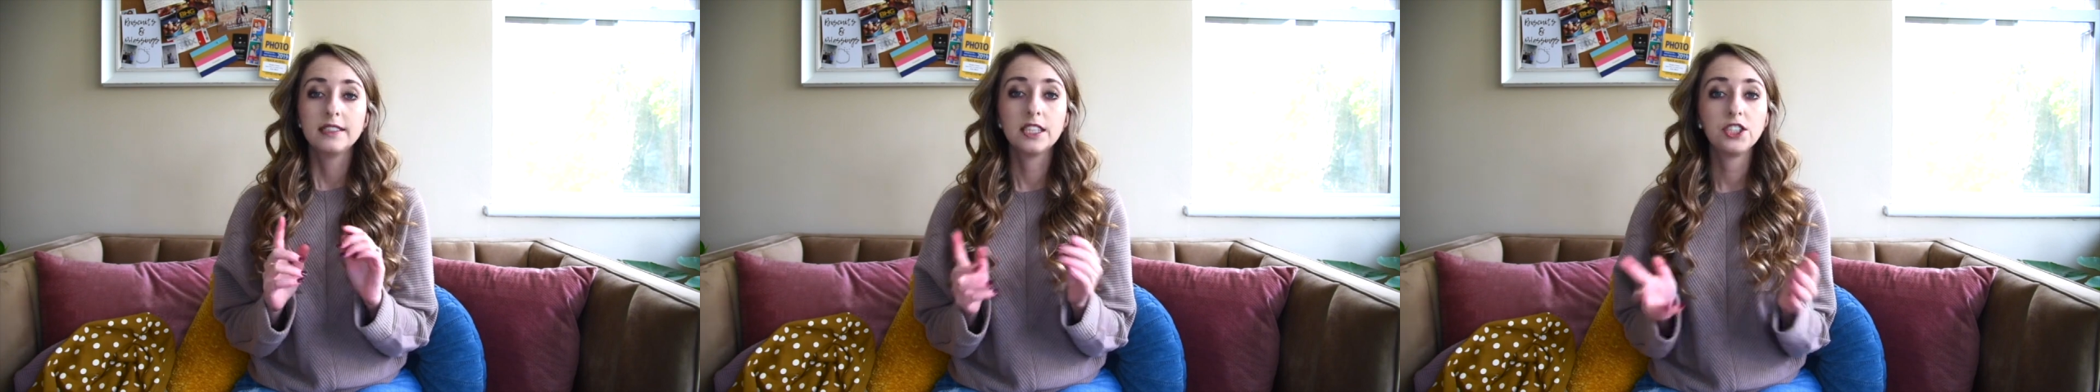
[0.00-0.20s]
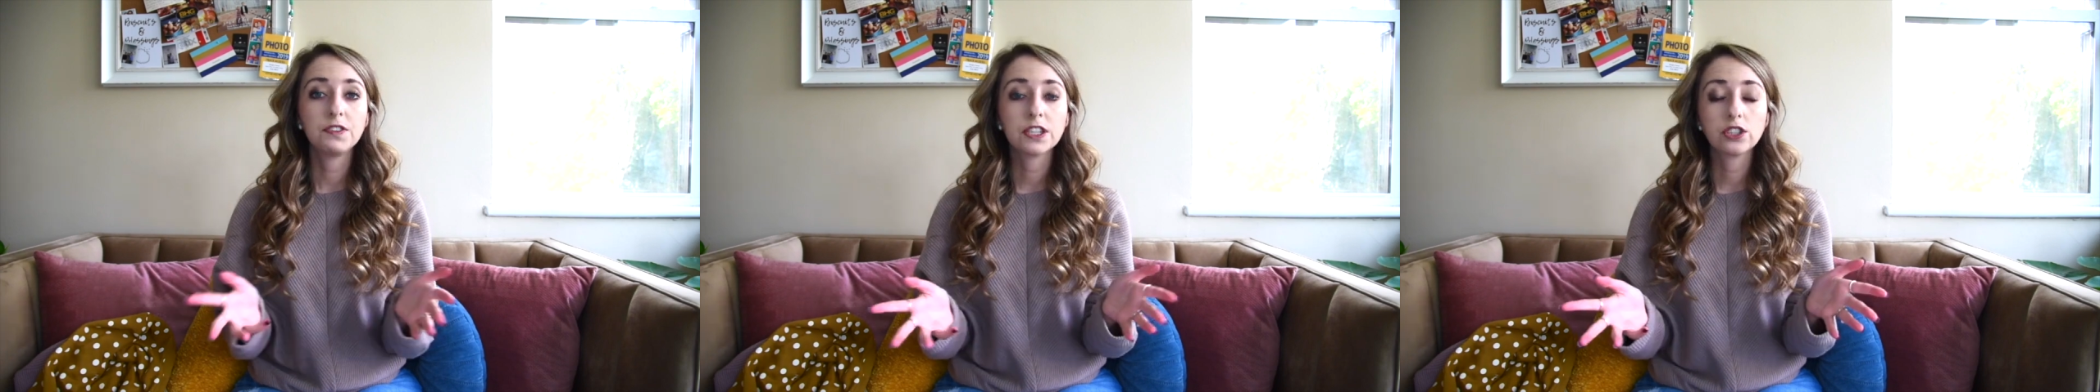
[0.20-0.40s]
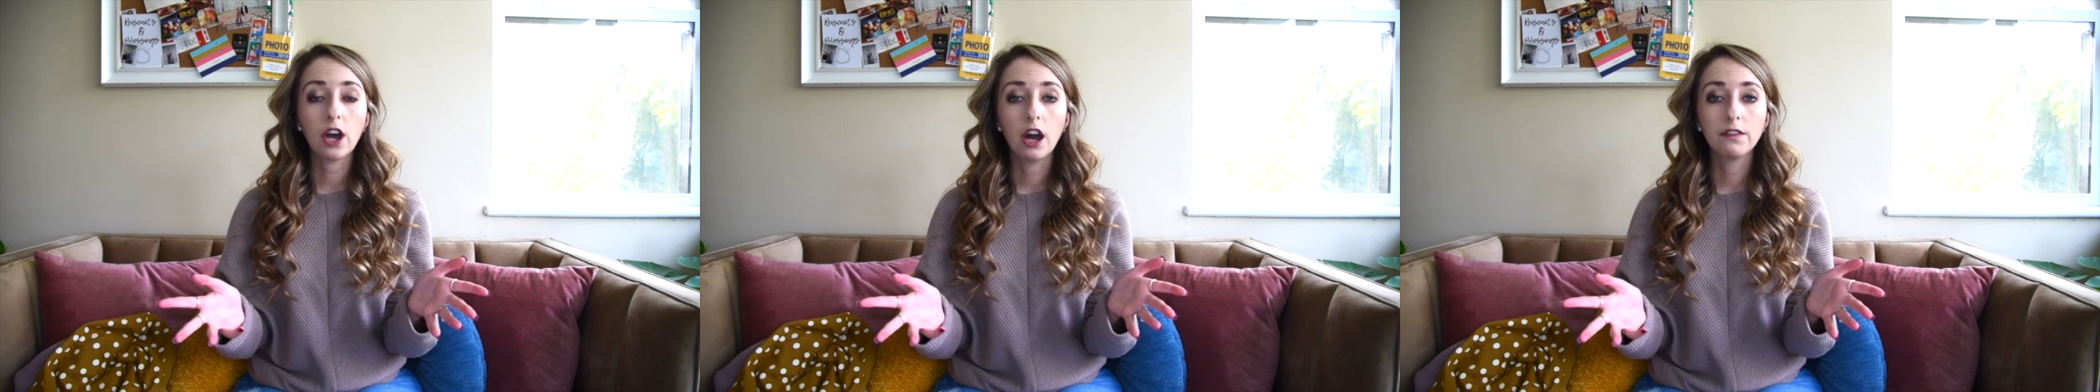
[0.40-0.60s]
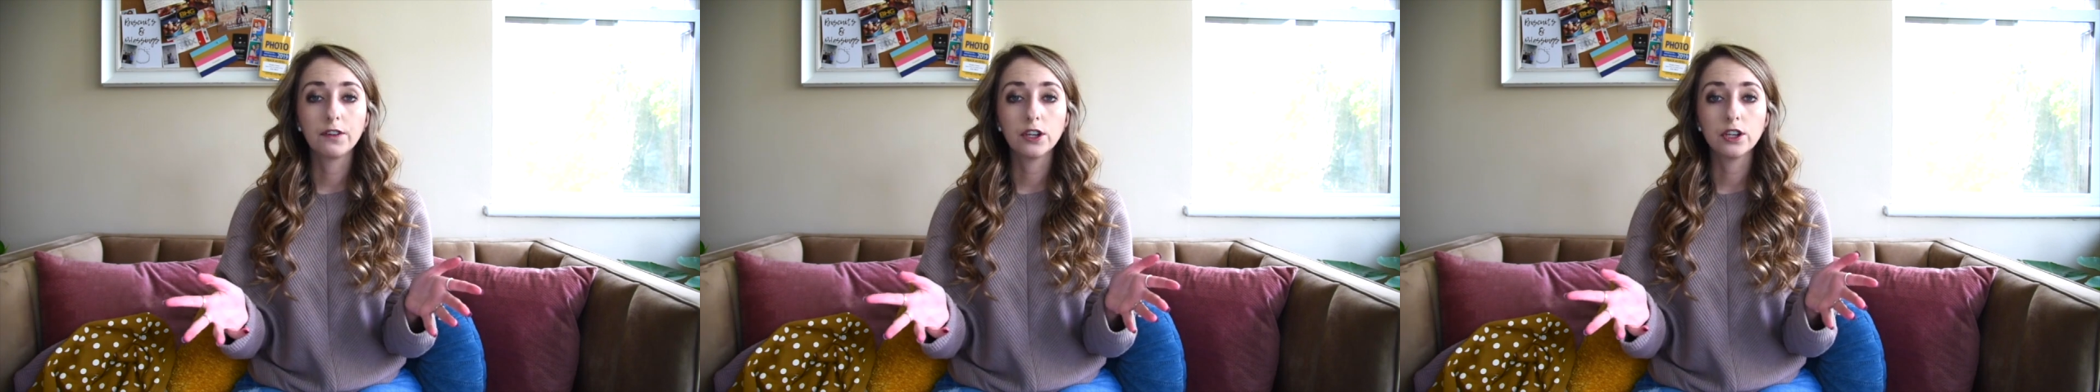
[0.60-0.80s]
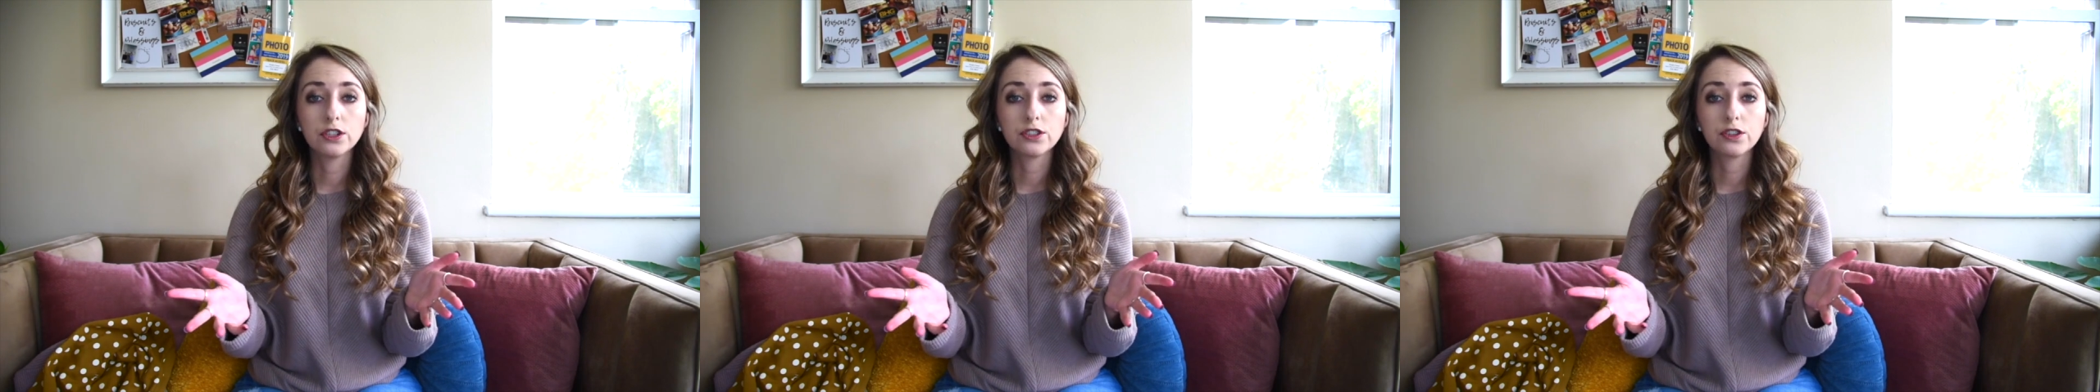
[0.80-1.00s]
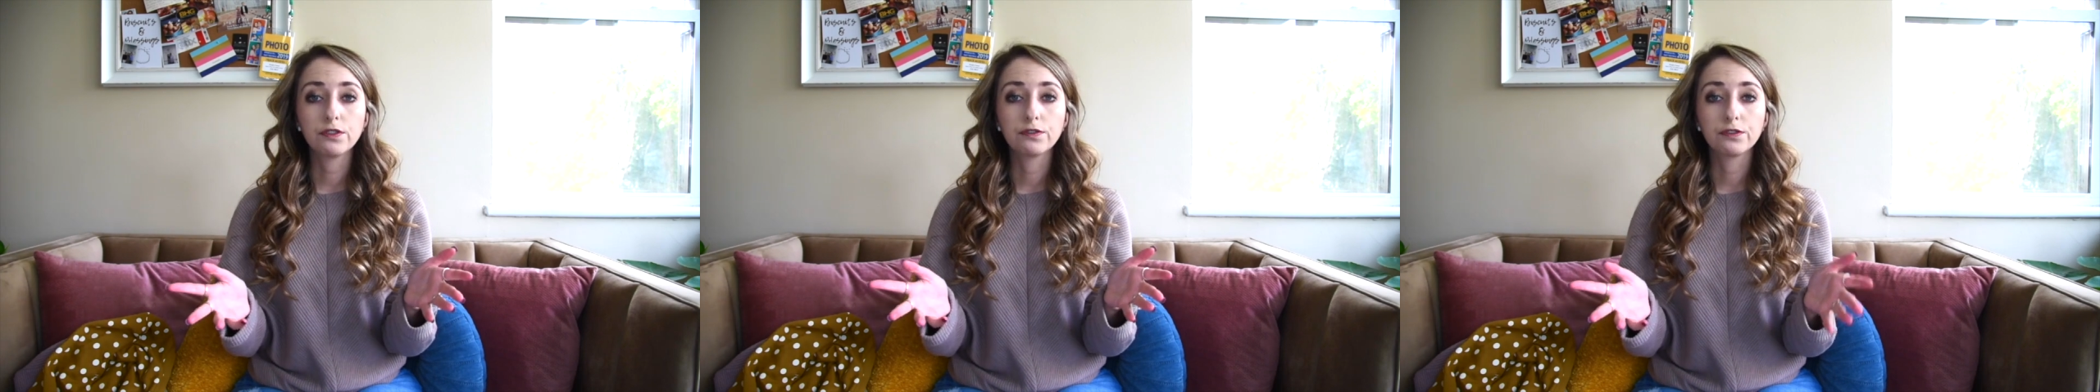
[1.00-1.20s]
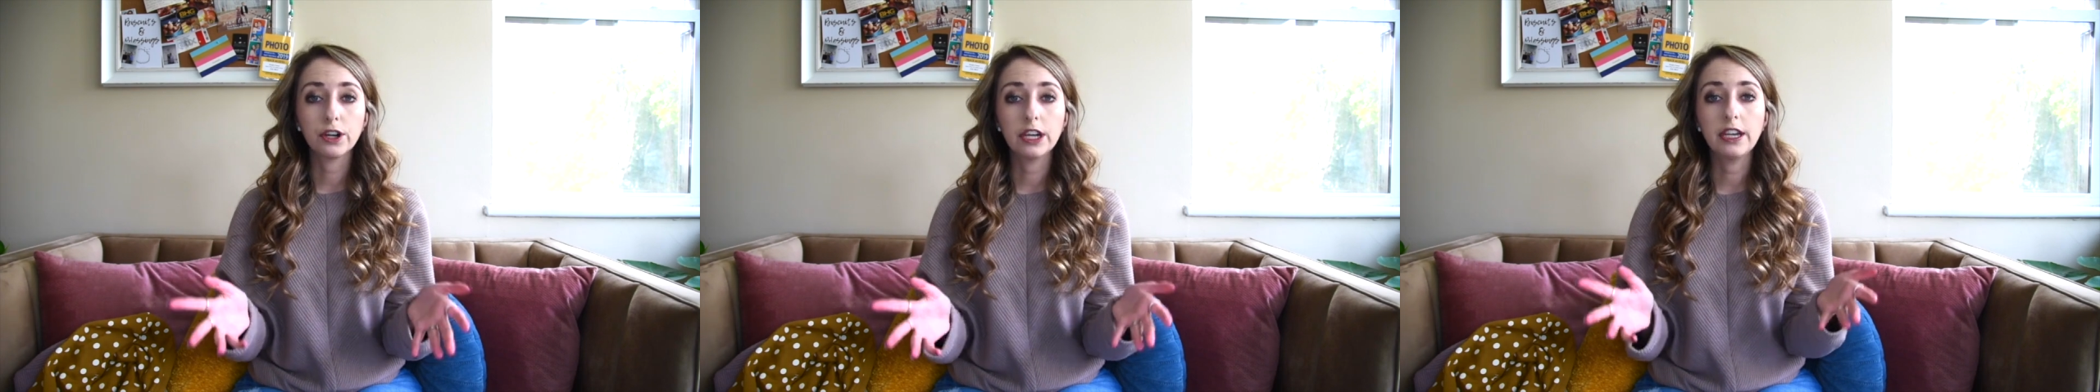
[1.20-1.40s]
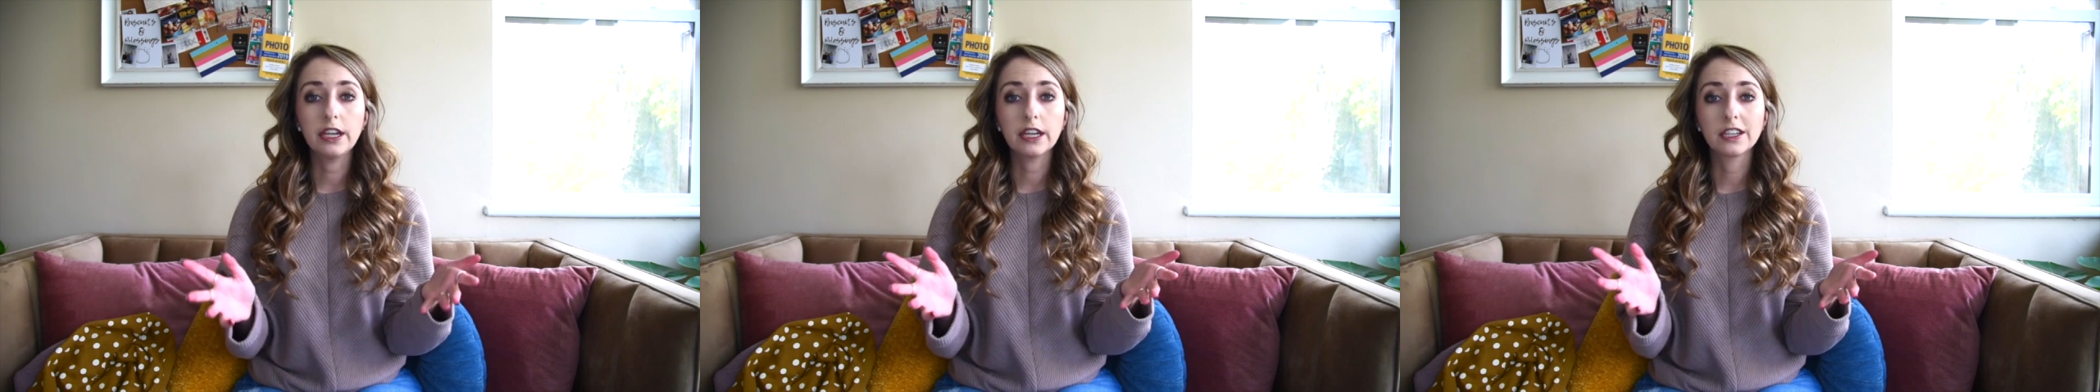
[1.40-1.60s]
Stitch Fix offers free